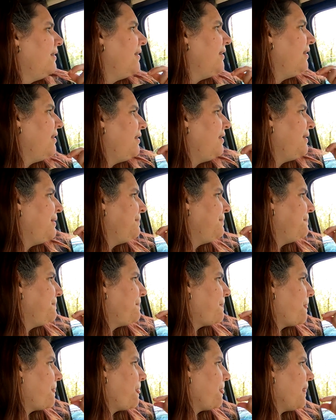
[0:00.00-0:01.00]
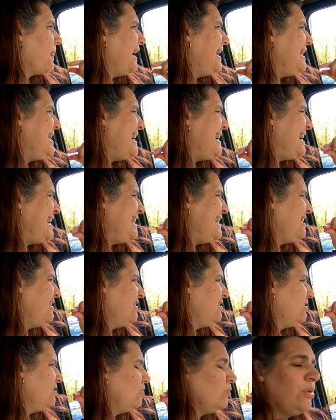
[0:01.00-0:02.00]
Um, and then
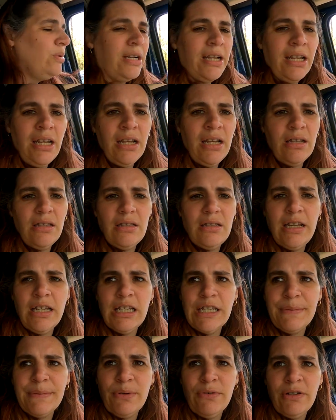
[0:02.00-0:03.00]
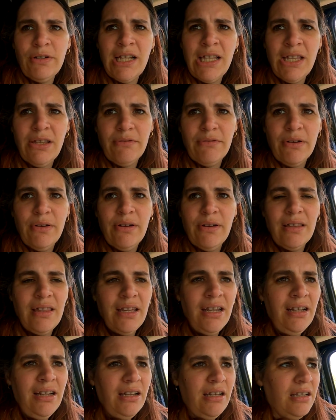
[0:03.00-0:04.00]
we're going to explore another route, I
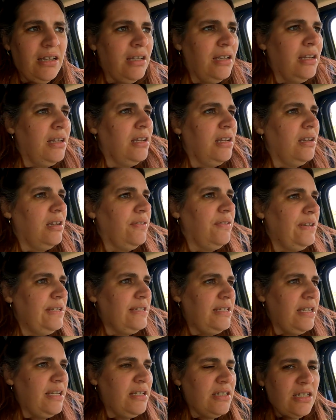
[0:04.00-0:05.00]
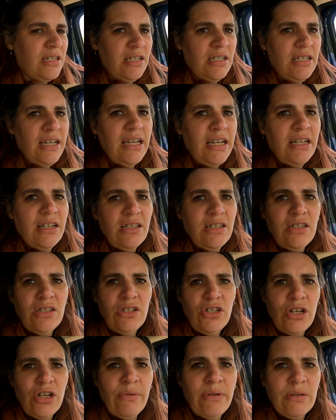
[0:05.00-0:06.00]
think. I think Sienna's going to take us
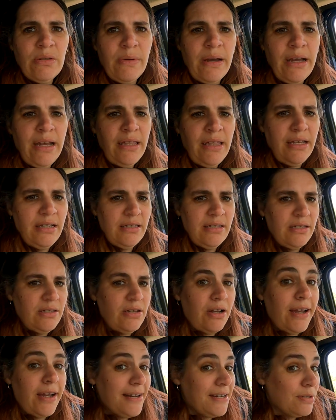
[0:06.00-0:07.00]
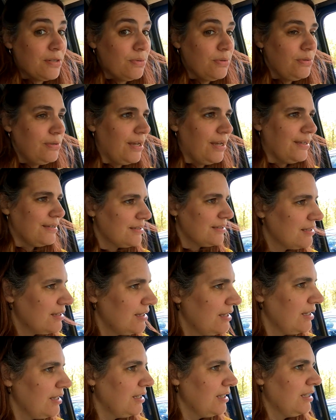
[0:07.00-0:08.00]
and show us where this Diana's Walk is.
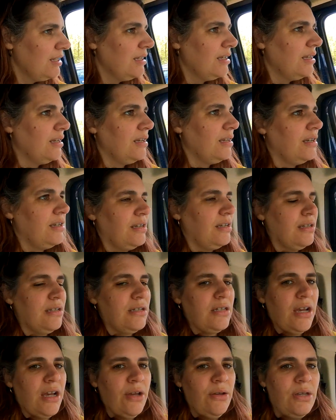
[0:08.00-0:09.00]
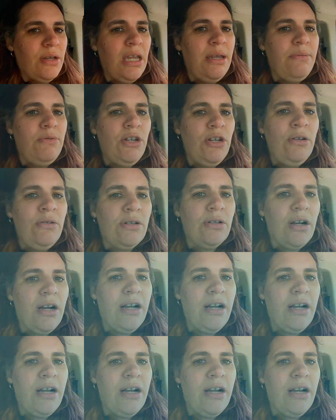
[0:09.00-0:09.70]
So keep tuned